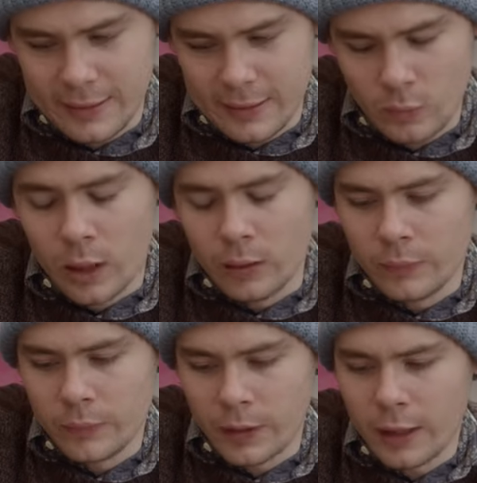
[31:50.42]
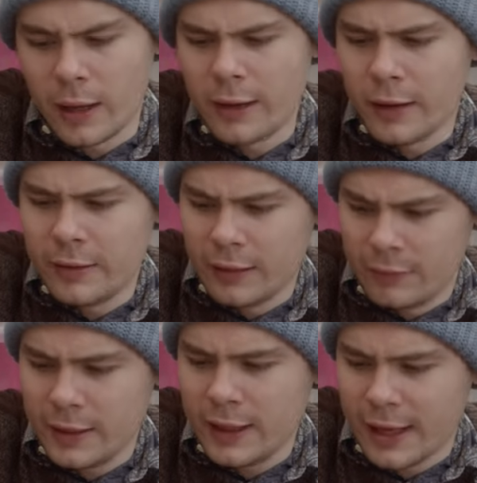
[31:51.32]
well, I
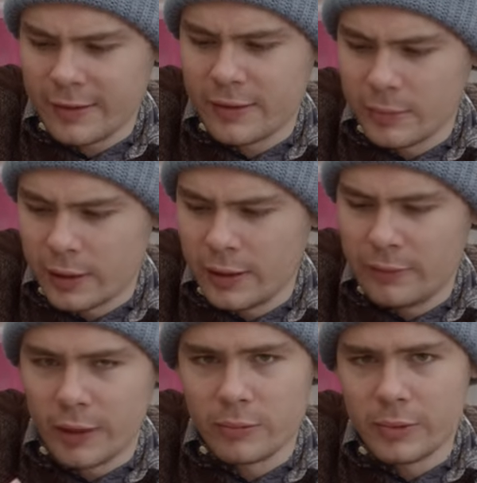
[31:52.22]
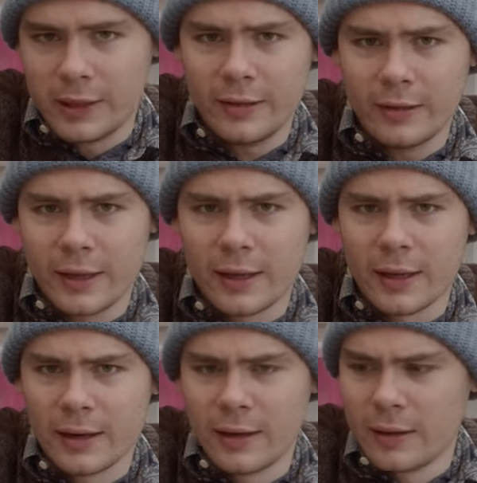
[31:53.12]
definitely had some kind of
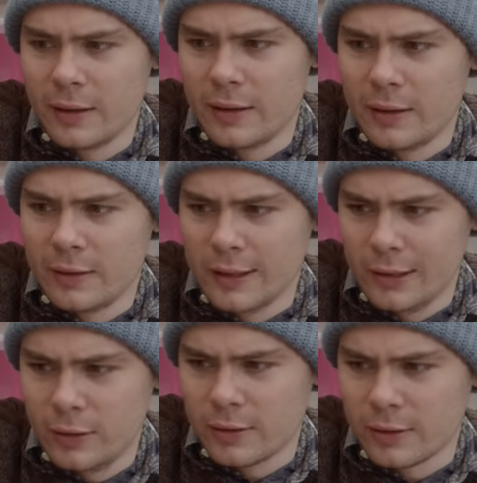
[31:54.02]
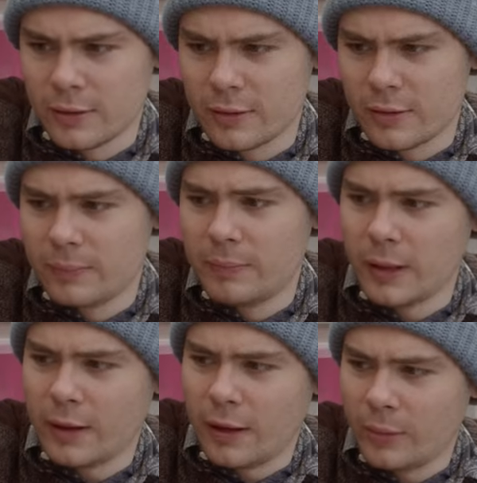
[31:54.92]
unrealistic delusions, but
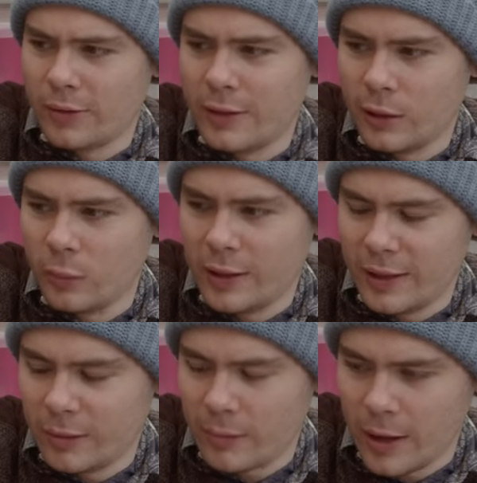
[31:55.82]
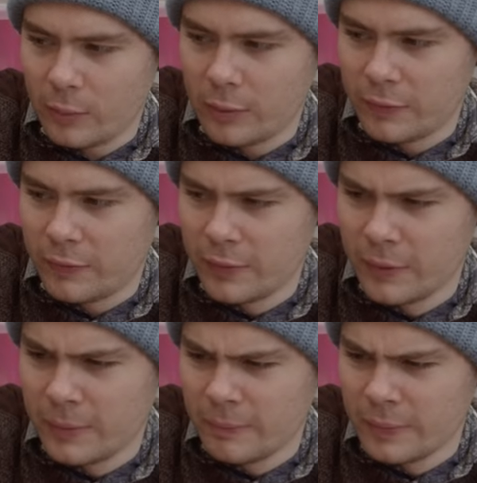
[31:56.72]
I was still within the realm of
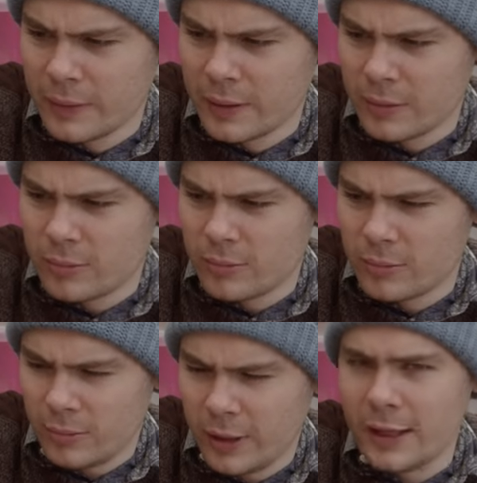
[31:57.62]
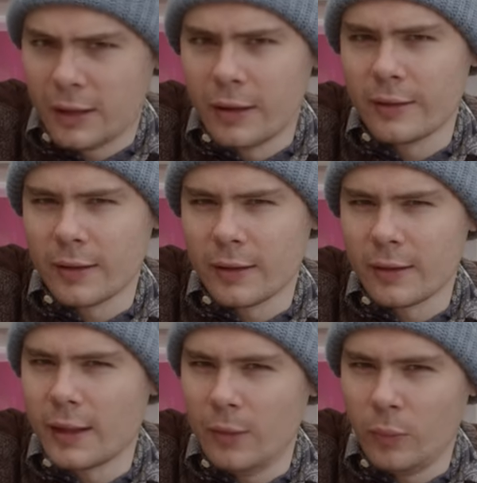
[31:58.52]
realizing
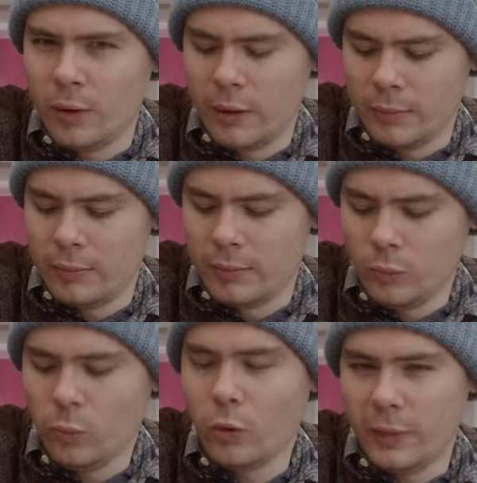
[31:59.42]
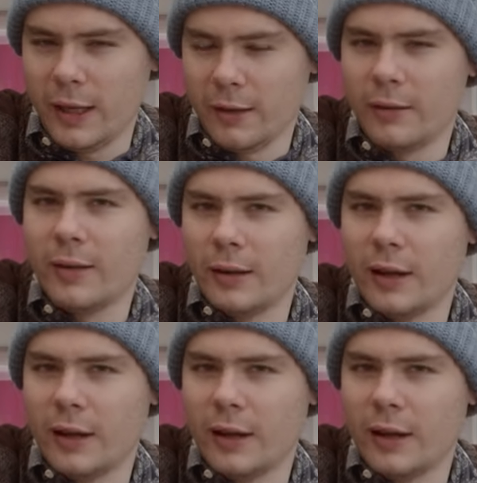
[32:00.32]
that they would be considered